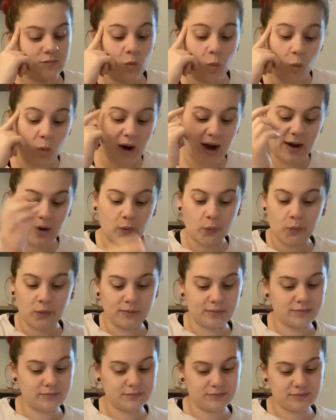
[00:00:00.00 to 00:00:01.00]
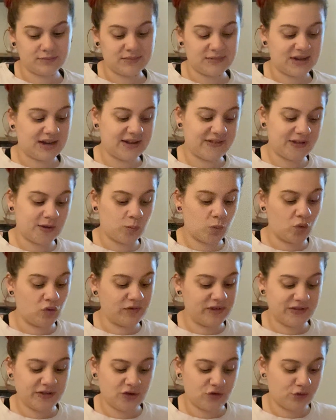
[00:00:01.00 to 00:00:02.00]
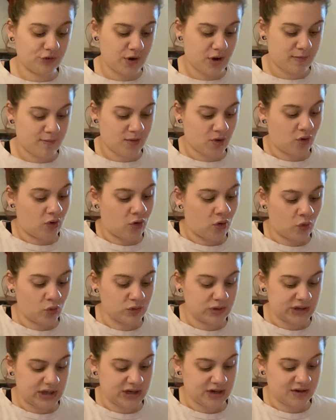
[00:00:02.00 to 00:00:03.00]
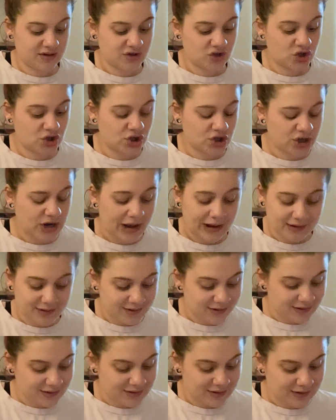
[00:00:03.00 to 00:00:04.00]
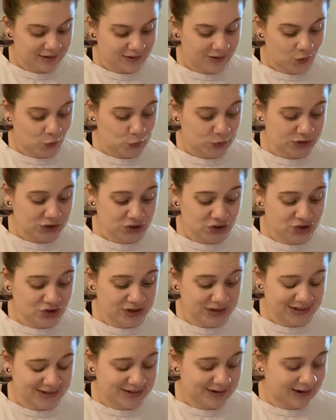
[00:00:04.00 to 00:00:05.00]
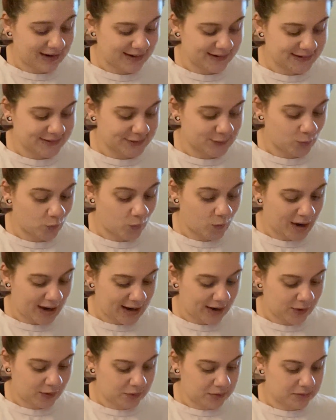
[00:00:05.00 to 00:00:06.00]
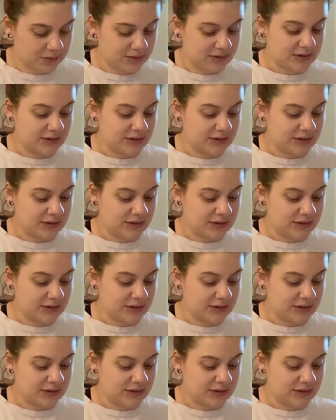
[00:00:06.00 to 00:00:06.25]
Wow. And then we'll read the drum. Holy shit, guys. Wow.